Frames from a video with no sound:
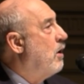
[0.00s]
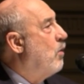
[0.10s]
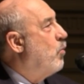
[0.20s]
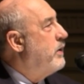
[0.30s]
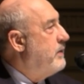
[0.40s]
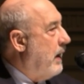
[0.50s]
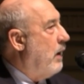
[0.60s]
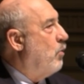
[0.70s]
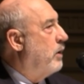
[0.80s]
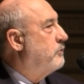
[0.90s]
We
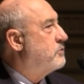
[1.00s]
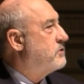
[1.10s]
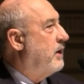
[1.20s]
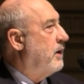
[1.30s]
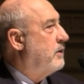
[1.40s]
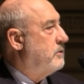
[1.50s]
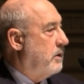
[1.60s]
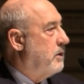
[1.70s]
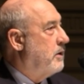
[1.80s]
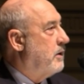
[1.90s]
now understand
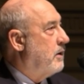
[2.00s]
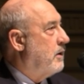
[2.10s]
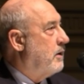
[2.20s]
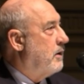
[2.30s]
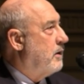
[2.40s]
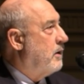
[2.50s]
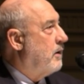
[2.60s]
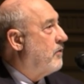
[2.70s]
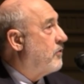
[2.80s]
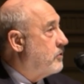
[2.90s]

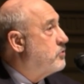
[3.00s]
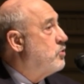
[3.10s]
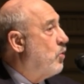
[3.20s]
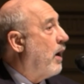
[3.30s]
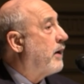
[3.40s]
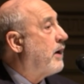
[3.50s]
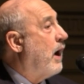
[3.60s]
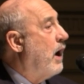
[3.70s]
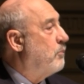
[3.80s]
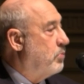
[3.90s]
that the two are
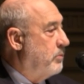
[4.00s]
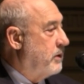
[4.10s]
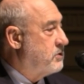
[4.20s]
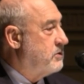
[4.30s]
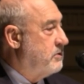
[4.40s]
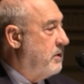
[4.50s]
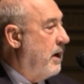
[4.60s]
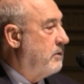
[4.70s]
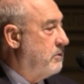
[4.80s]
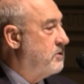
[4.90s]
complements,
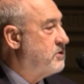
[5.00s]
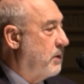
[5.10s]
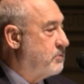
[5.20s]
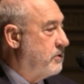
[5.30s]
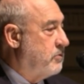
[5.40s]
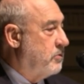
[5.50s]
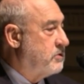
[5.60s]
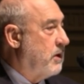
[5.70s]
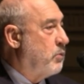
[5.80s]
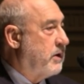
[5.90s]
not substitutes,
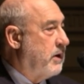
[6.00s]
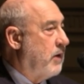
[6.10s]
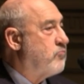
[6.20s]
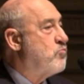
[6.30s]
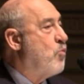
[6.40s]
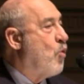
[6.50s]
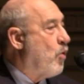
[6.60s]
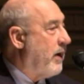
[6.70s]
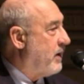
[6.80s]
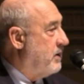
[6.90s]
that we can have
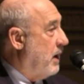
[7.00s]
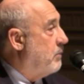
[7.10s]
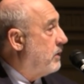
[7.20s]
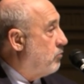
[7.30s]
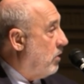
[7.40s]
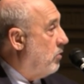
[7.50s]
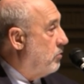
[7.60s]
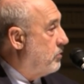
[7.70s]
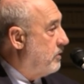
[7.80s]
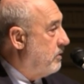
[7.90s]
more economic growth